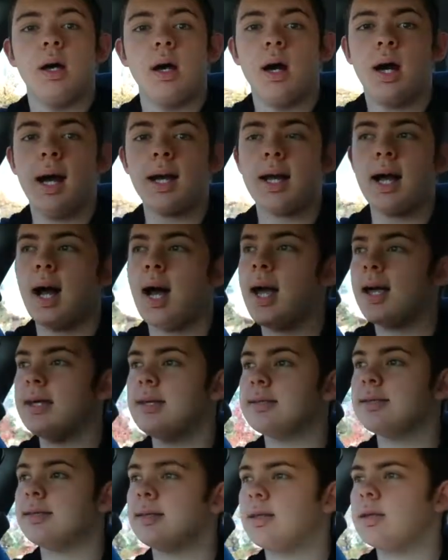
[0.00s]
Hi
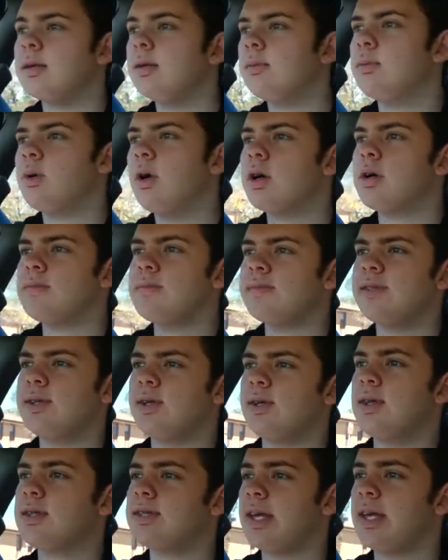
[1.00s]
guys, welcome
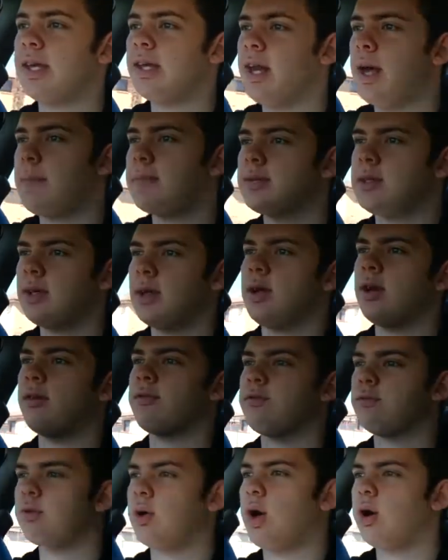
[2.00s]
to the second episode
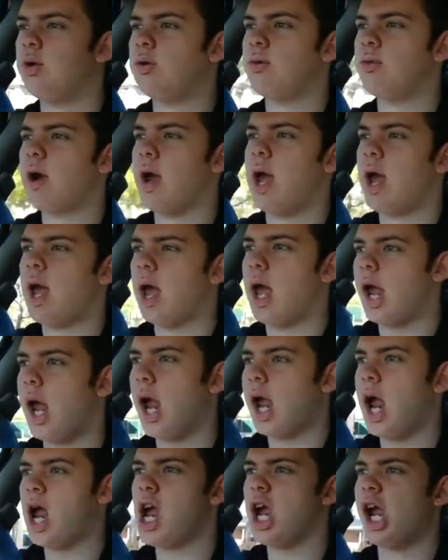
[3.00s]
of Road
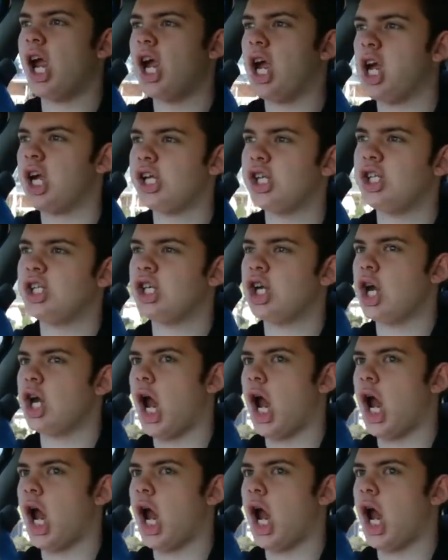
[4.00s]
Rage.